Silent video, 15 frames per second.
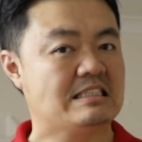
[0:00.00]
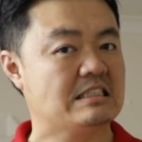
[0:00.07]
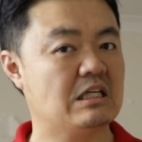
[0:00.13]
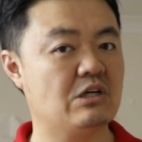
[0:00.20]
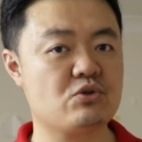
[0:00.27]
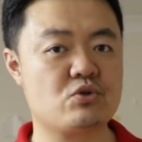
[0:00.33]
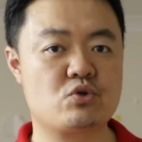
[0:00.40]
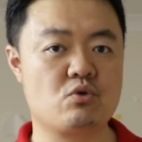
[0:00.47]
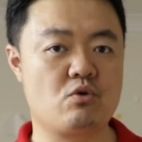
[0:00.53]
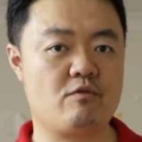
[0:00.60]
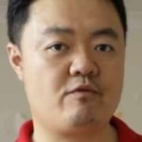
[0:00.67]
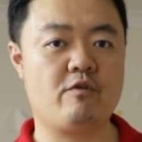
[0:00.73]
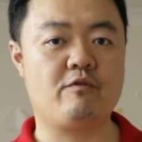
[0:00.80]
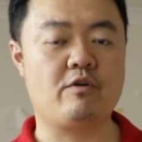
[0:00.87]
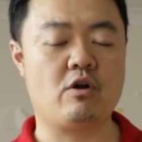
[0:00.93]
not sure
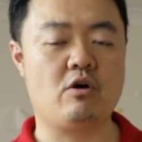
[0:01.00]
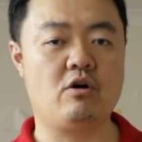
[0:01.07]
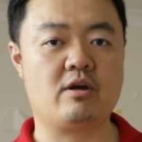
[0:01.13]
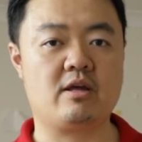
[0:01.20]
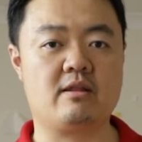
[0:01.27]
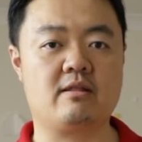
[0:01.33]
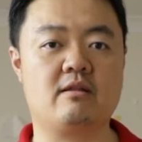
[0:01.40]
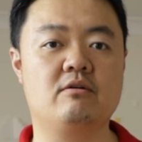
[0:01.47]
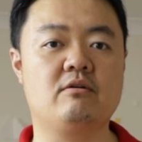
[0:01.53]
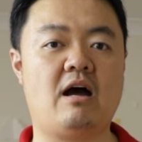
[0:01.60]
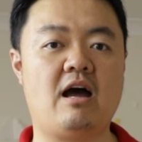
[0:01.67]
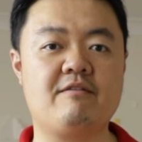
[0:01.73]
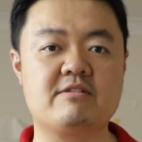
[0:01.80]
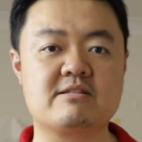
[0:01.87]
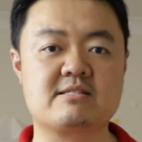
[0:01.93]
for vlogging though. I
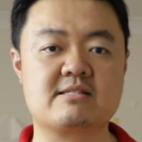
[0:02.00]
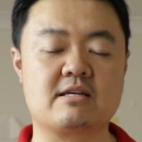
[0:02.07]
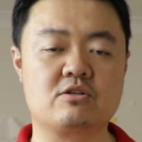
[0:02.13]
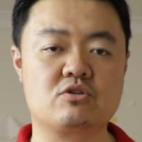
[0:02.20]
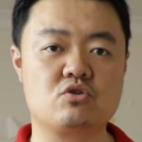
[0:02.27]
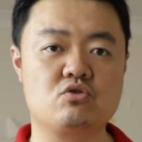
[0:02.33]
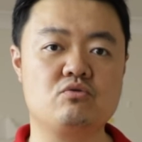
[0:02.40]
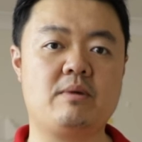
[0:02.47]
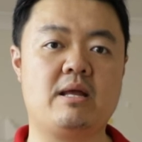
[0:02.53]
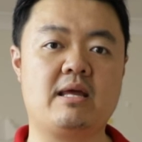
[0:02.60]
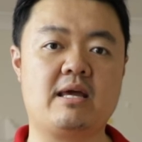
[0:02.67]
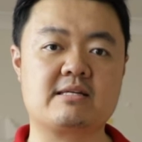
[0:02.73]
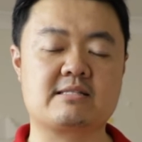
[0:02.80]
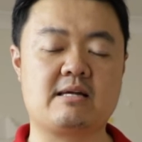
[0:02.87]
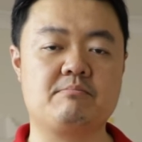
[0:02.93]
haven't seen too
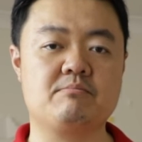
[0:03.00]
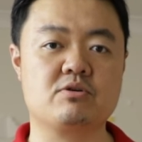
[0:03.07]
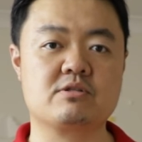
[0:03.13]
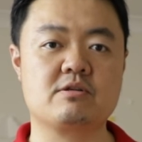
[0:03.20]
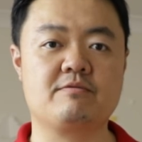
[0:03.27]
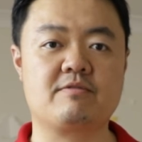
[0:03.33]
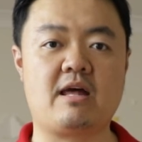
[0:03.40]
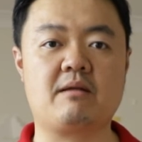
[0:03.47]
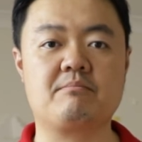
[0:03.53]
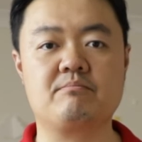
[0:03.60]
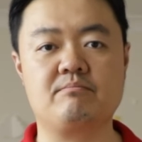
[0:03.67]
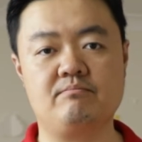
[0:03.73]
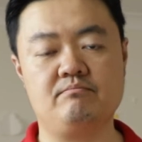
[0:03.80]
many examples of that.